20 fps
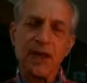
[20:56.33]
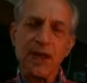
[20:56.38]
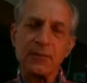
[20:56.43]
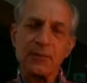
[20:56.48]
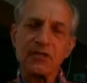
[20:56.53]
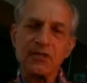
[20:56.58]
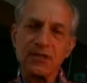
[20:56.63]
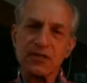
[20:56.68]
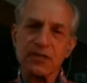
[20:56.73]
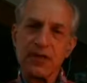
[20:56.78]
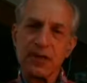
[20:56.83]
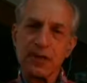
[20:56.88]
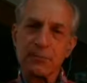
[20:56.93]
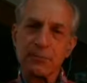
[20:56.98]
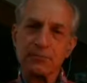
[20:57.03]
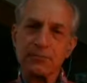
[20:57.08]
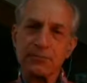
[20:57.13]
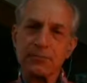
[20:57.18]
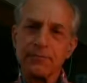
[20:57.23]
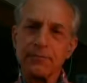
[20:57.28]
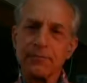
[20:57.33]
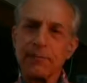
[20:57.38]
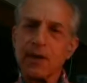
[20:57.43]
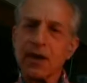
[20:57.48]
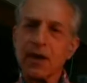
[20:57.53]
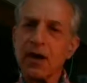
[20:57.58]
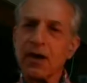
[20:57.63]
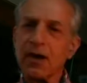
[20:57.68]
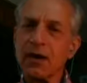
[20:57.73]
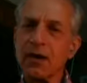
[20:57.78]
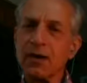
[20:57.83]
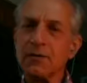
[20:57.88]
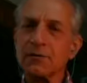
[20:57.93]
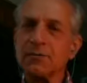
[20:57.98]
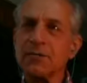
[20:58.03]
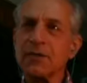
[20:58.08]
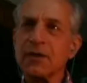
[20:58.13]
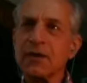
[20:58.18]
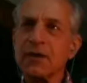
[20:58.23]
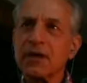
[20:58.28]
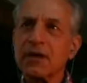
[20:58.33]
Amsterdam, um,